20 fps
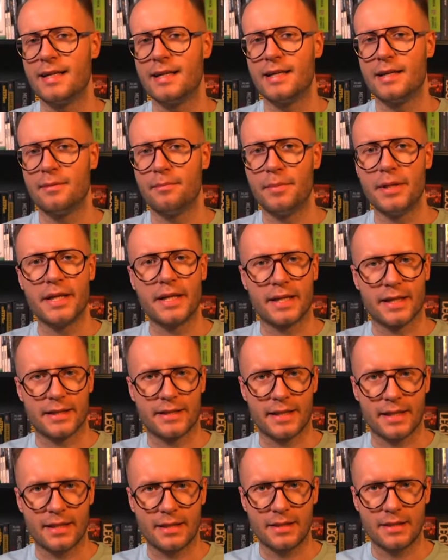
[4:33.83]
being a
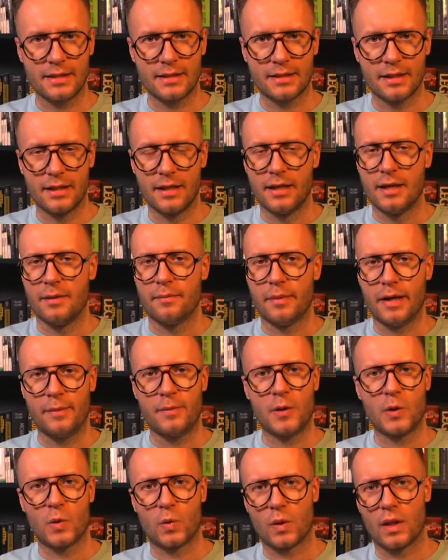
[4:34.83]
tech lead,
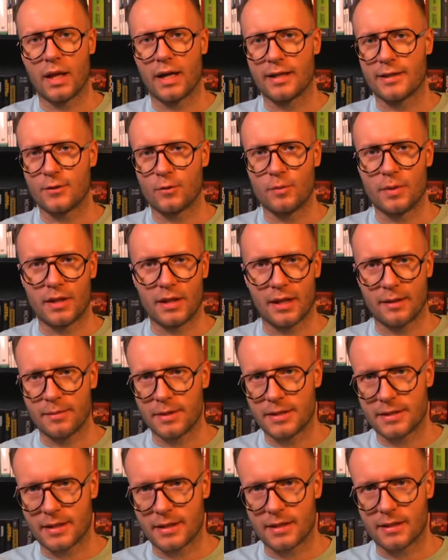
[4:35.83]
maybe you would like to become a
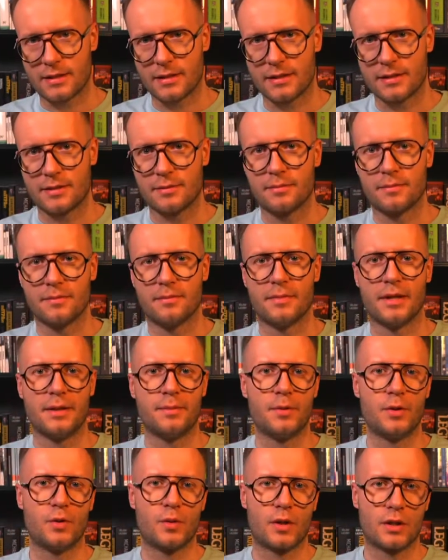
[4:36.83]
tech lead,
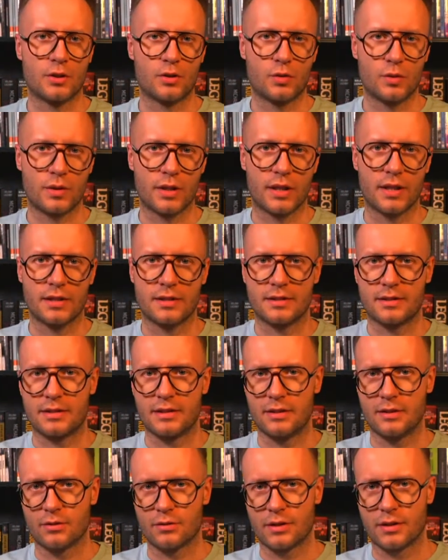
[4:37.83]
maybe you are today a
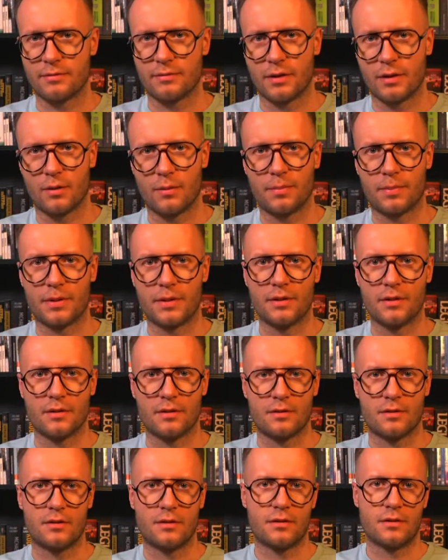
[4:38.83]
senior
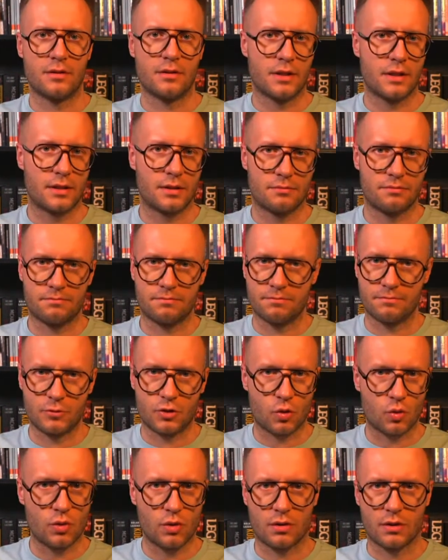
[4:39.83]
developer or a
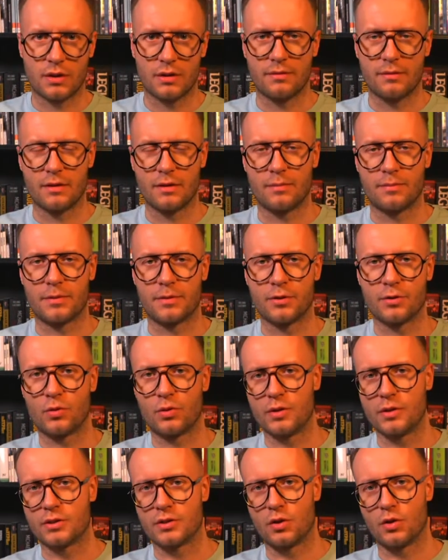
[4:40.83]
junior developer who
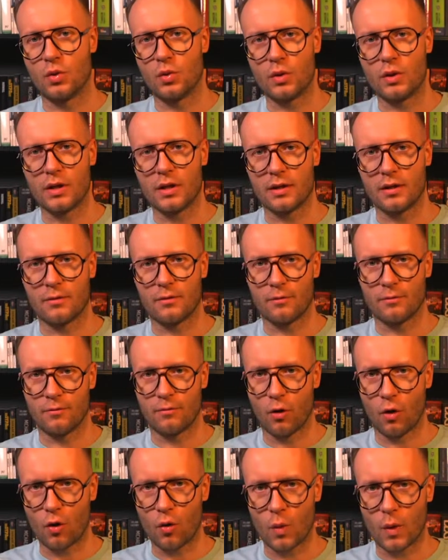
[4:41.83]
is looking
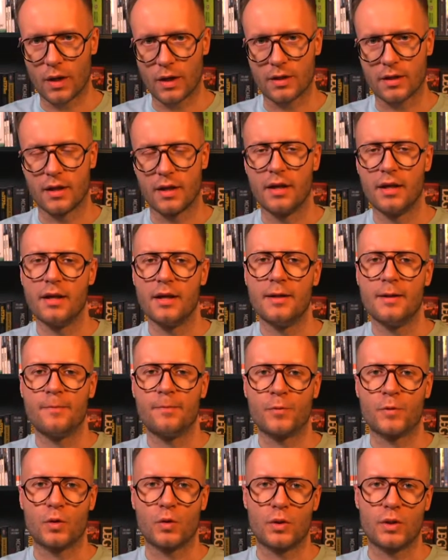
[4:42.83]
forward
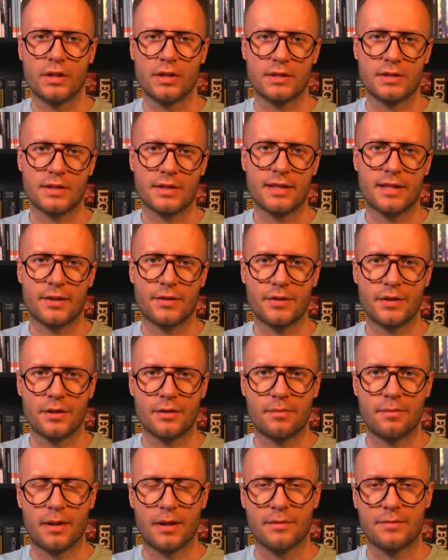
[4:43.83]
to his
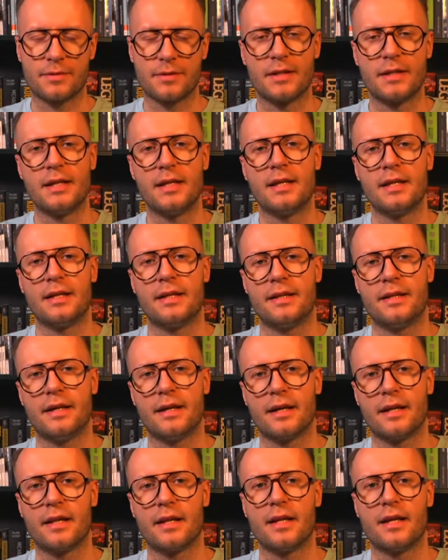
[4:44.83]
career path,
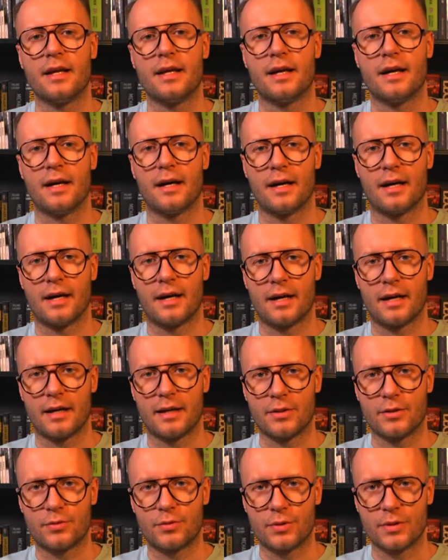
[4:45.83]
then
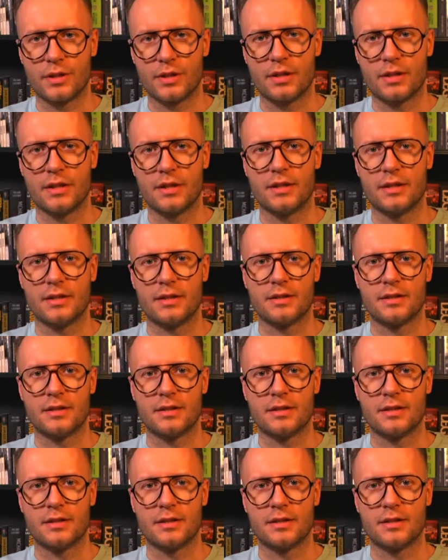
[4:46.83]
I really